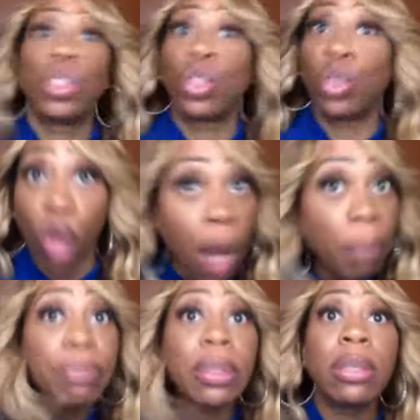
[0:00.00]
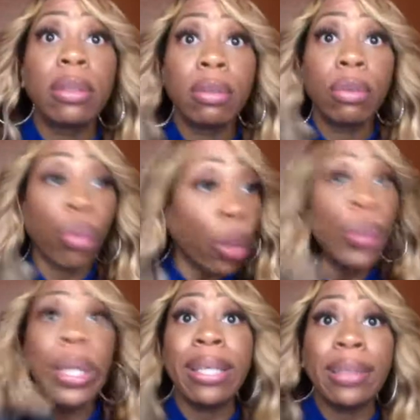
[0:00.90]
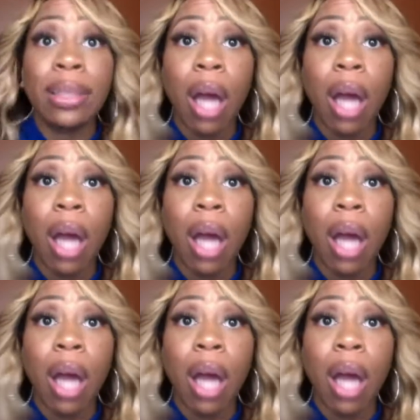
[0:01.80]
Trump's croonies